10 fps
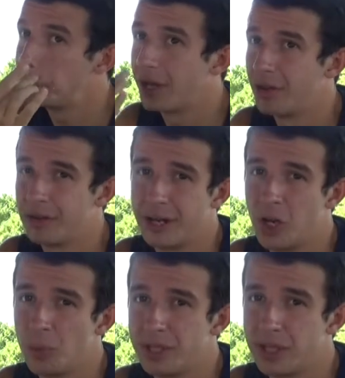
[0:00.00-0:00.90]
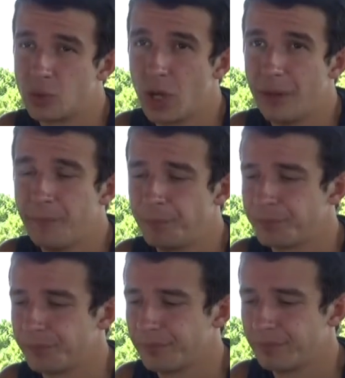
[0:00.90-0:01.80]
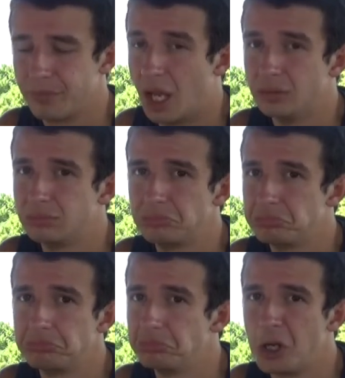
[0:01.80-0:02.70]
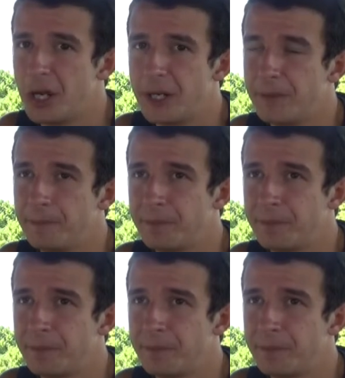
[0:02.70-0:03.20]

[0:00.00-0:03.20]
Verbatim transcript: Other than I hope he does well. No, no, I don't.